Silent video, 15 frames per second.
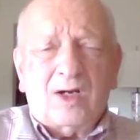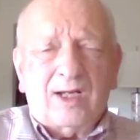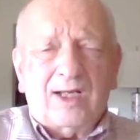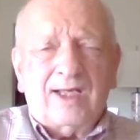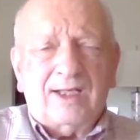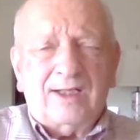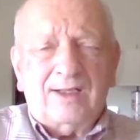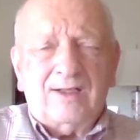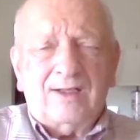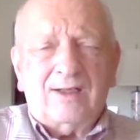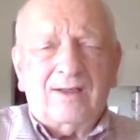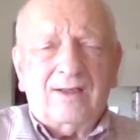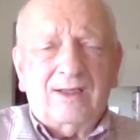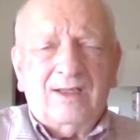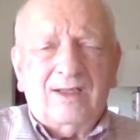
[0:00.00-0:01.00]
and
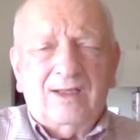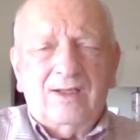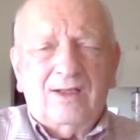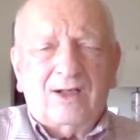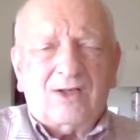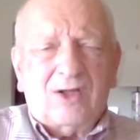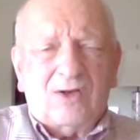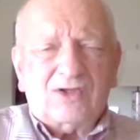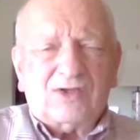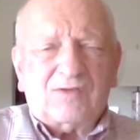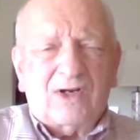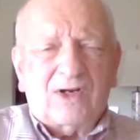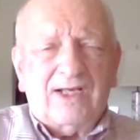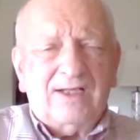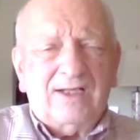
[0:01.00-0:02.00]
a close
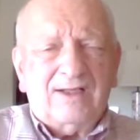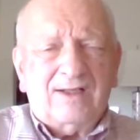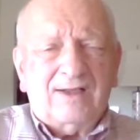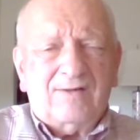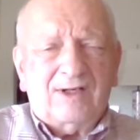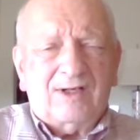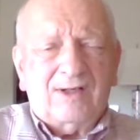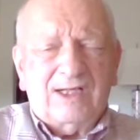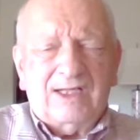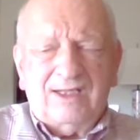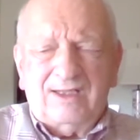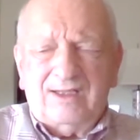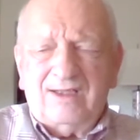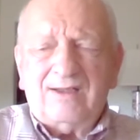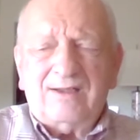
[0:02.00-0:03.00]
friend and a
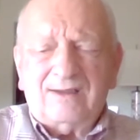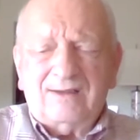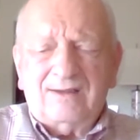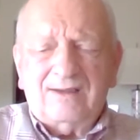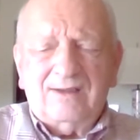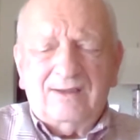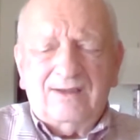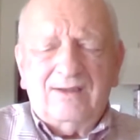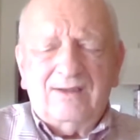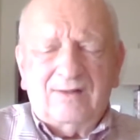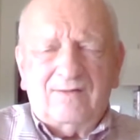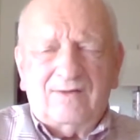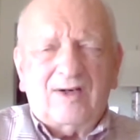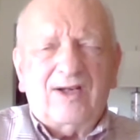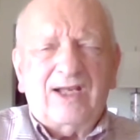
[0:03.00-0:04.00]
very
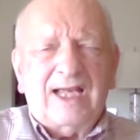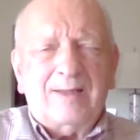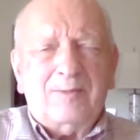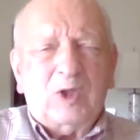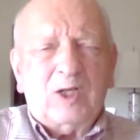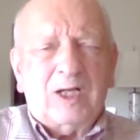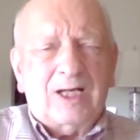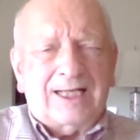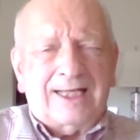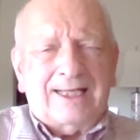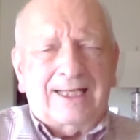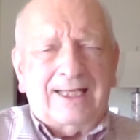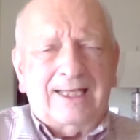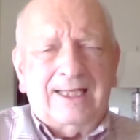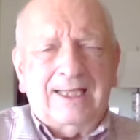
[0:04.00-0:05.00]
able guy.
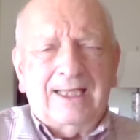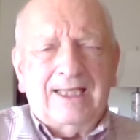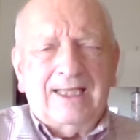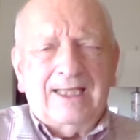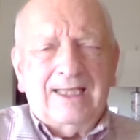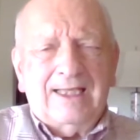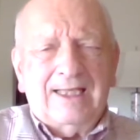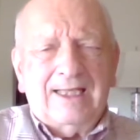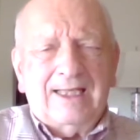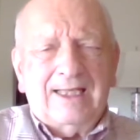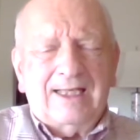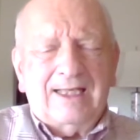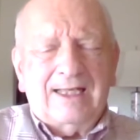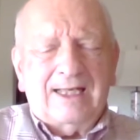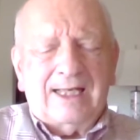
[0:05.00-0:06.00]

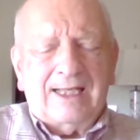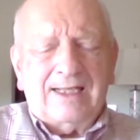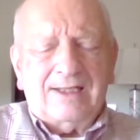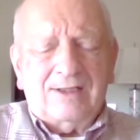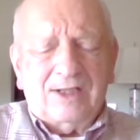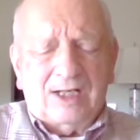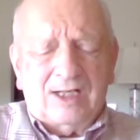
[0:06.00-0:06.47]
And